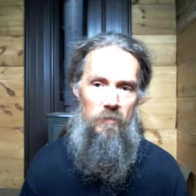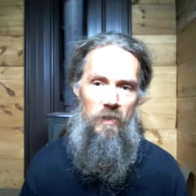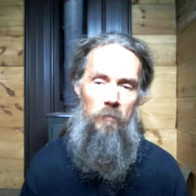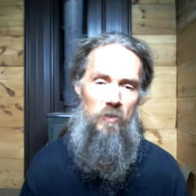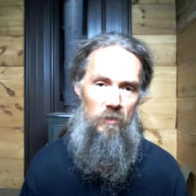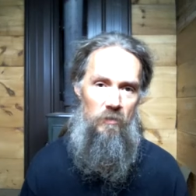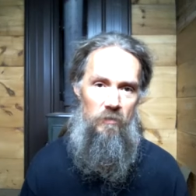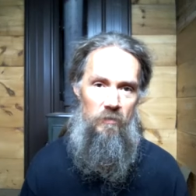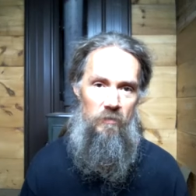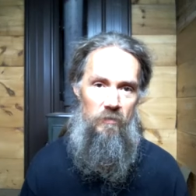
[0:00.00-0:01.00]
tempter,
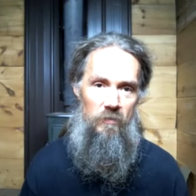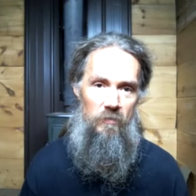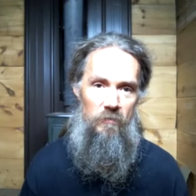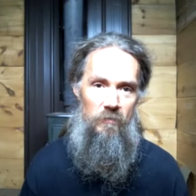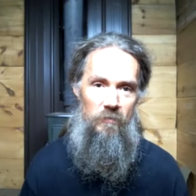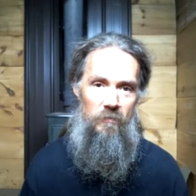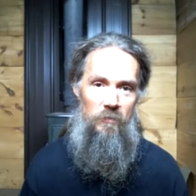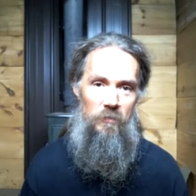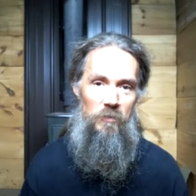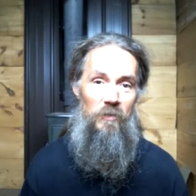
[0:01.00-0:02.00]

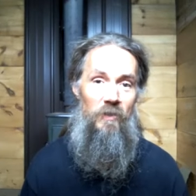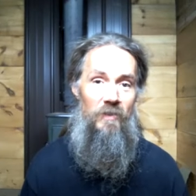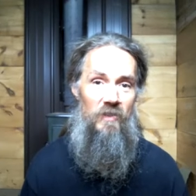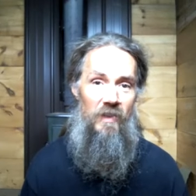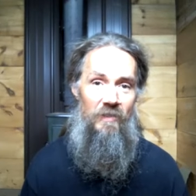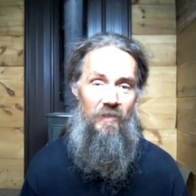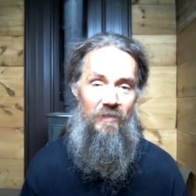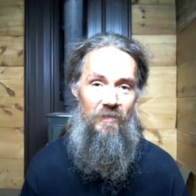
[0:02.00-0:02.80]
sort of like Satan.